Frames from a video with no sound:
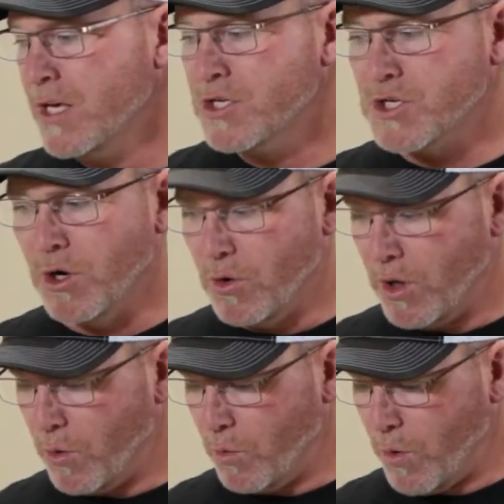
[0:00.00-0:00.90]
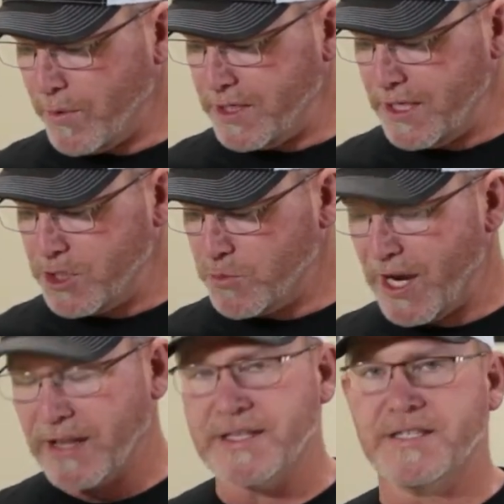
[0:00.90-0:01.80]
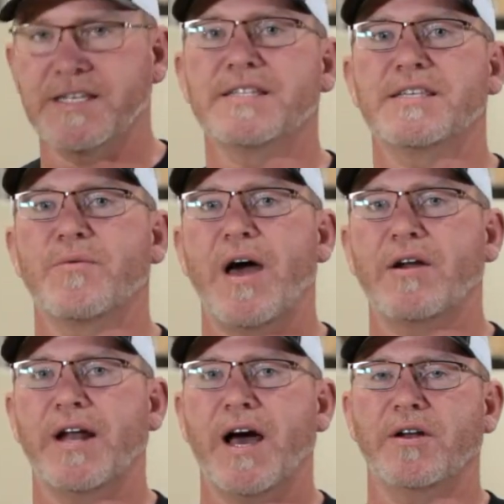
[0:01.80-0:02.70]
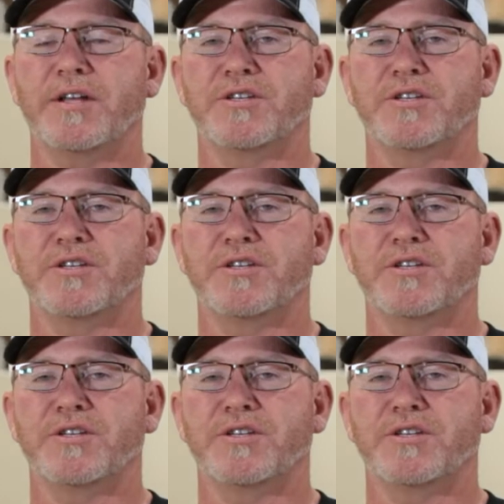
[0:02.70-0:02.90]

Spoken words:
so what we did is we got the CNC routed out.